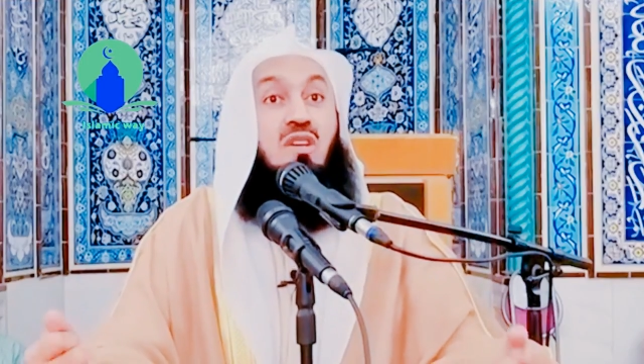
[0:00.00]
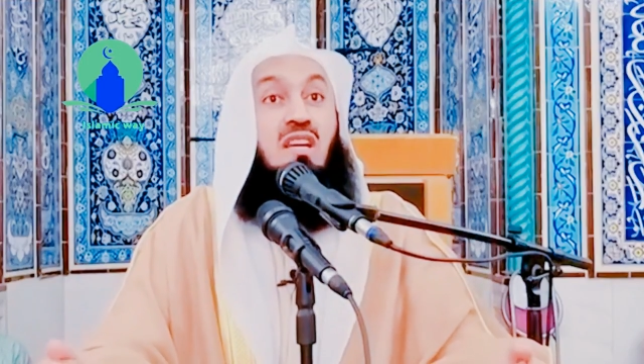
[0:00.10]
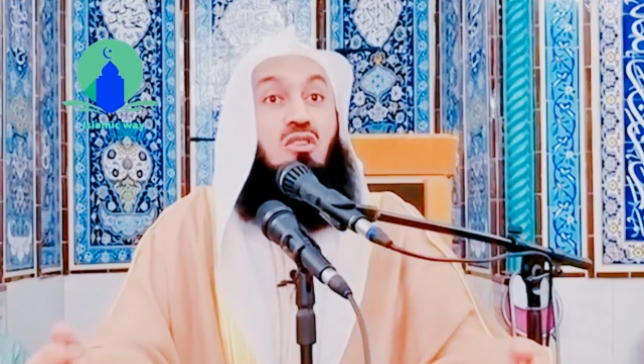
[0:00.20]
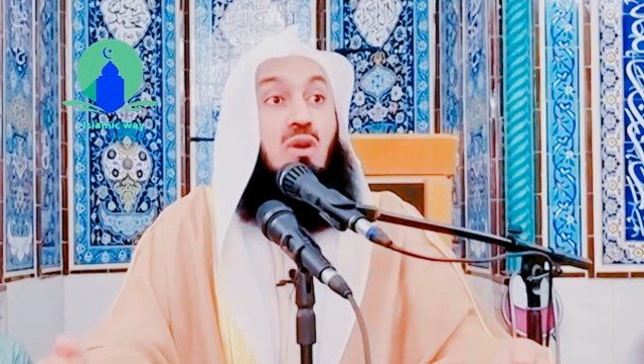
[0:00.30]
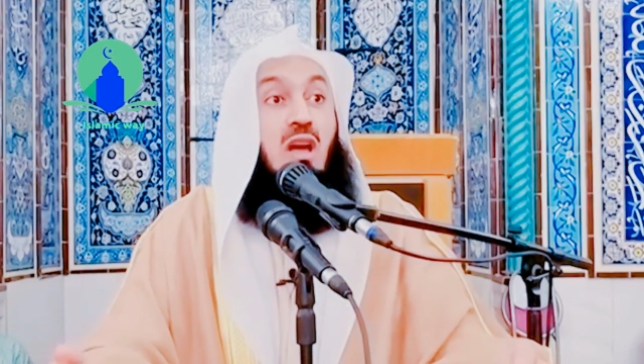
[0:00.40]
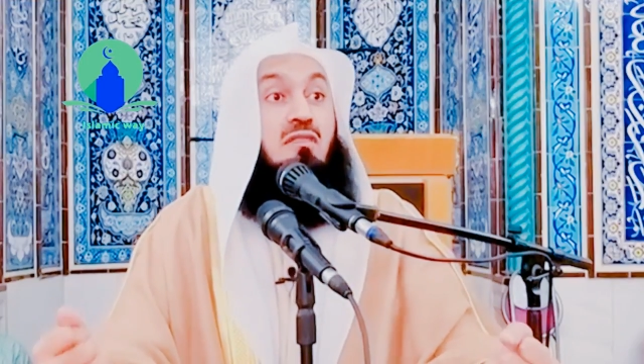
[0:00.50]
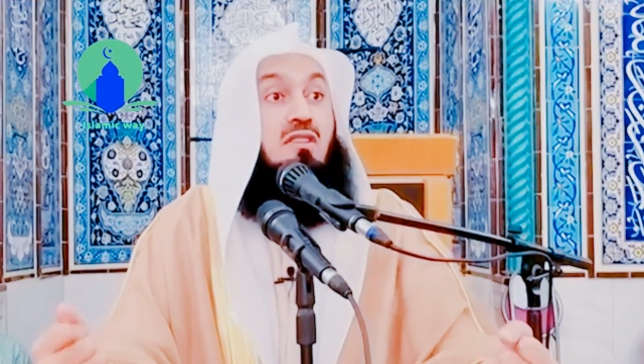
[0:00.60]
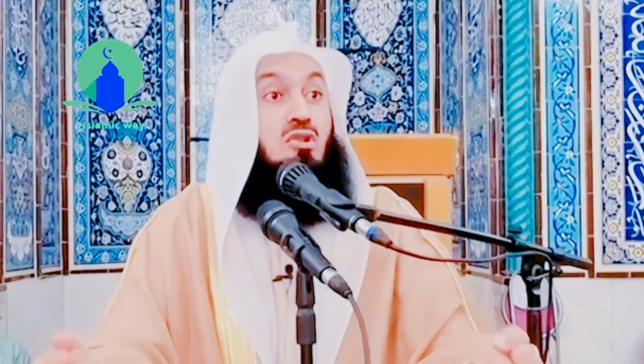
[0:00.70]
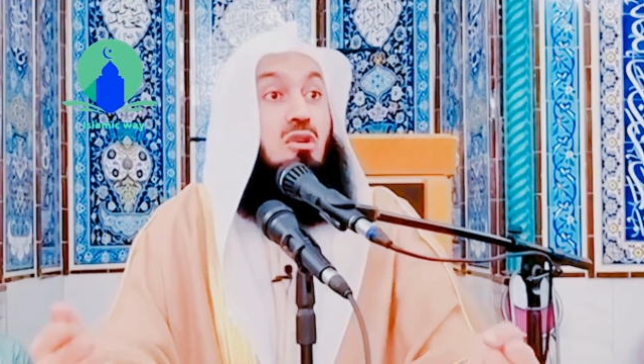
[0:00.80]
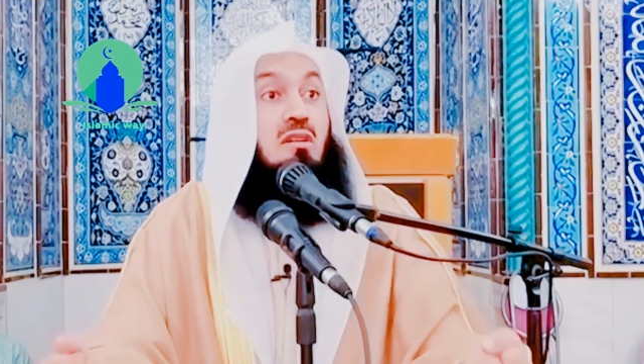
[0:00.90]
you need to
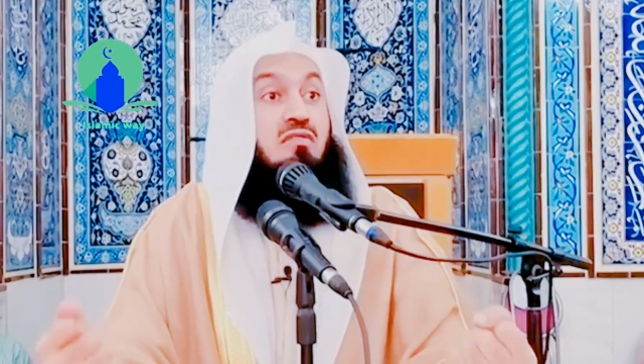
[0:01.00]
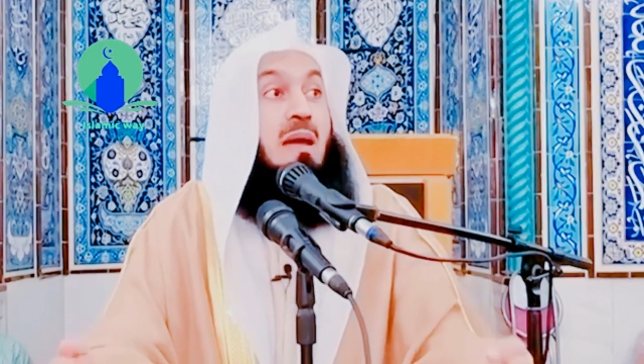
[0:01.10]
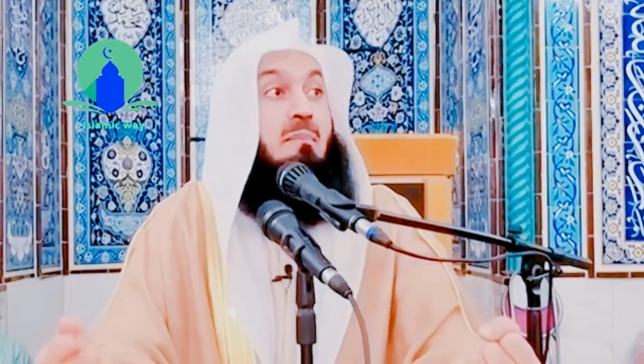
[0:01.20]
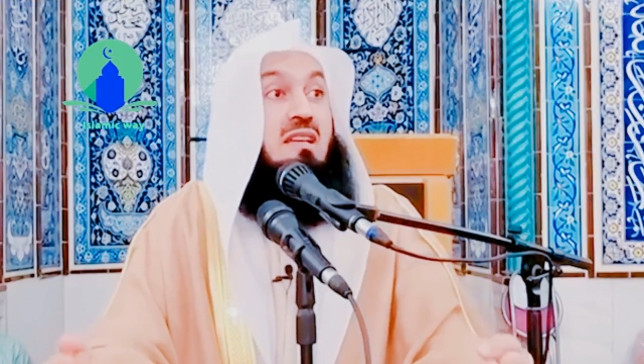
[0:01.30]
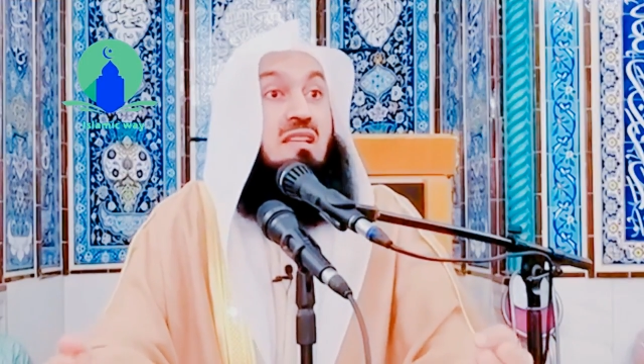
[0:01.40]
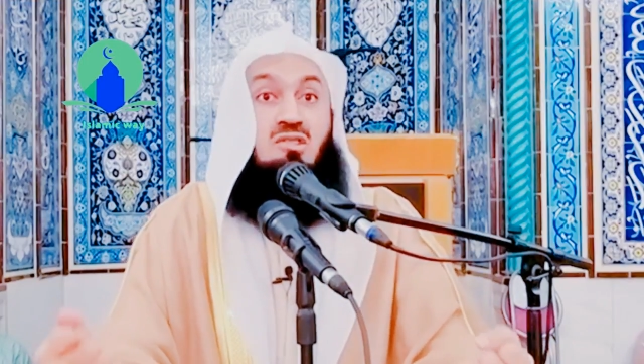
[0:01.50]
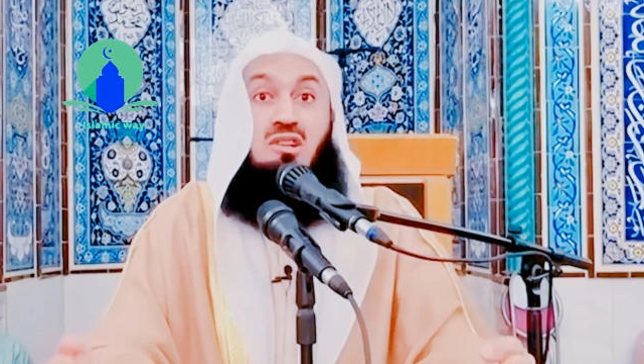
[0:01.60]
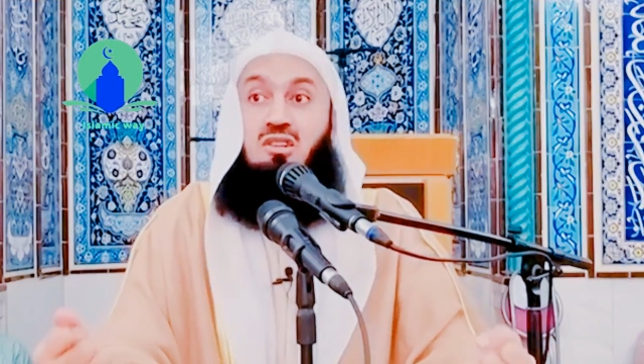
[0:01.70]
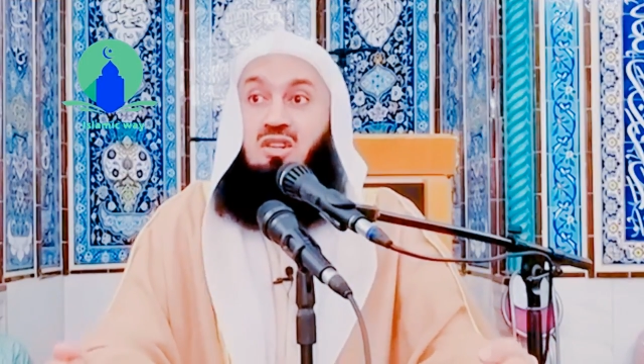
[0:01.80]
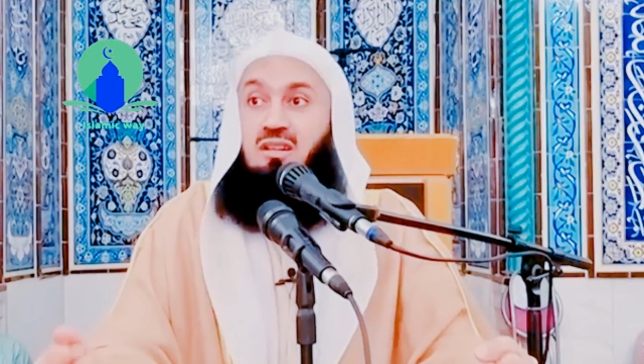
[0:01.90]
have a solid family
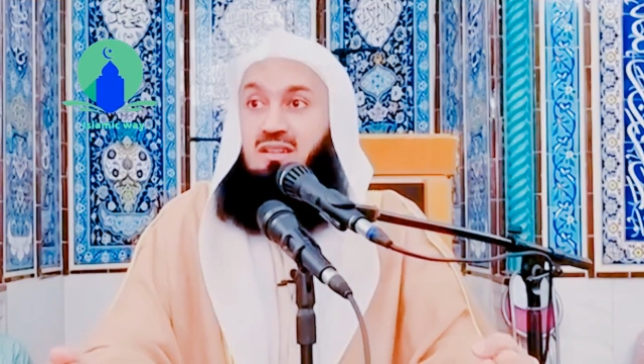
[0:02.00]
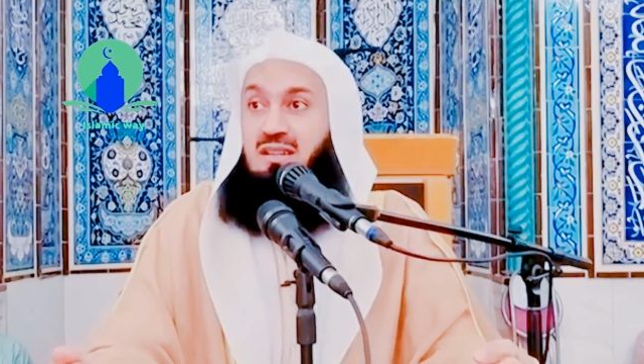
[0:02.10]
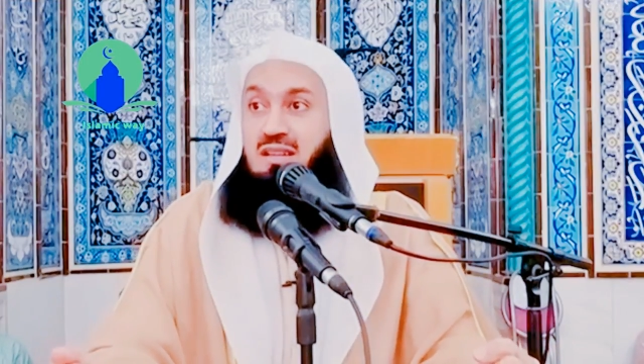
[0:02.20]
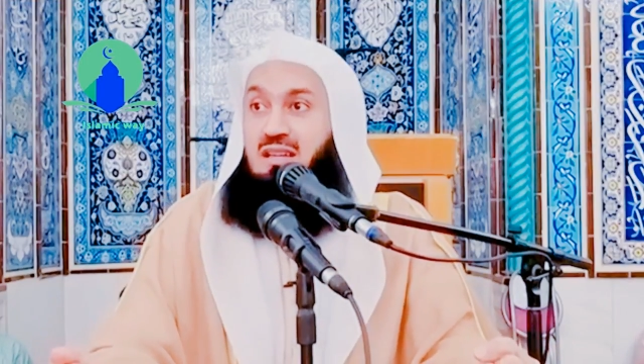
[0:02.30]
structure.